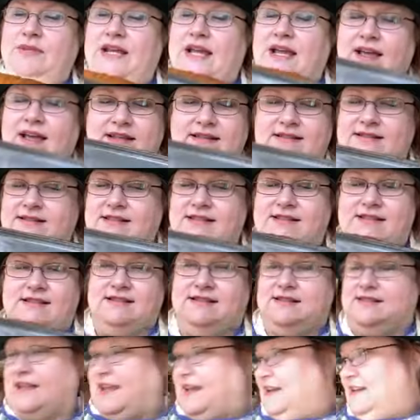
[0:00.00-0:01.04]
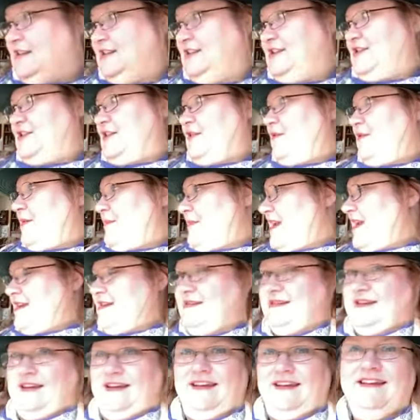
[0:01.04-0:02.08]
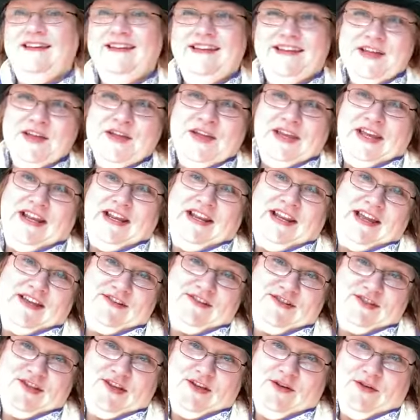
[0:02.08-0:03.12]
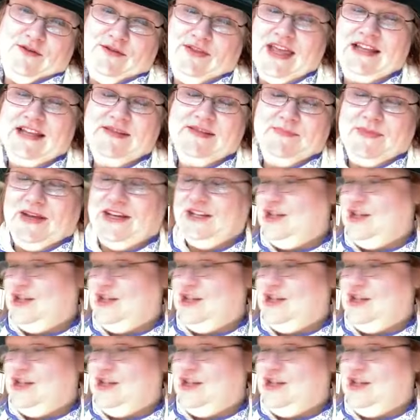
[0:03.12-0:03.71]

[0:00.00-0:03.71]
because this is like so amazing. Anyhow, so that's my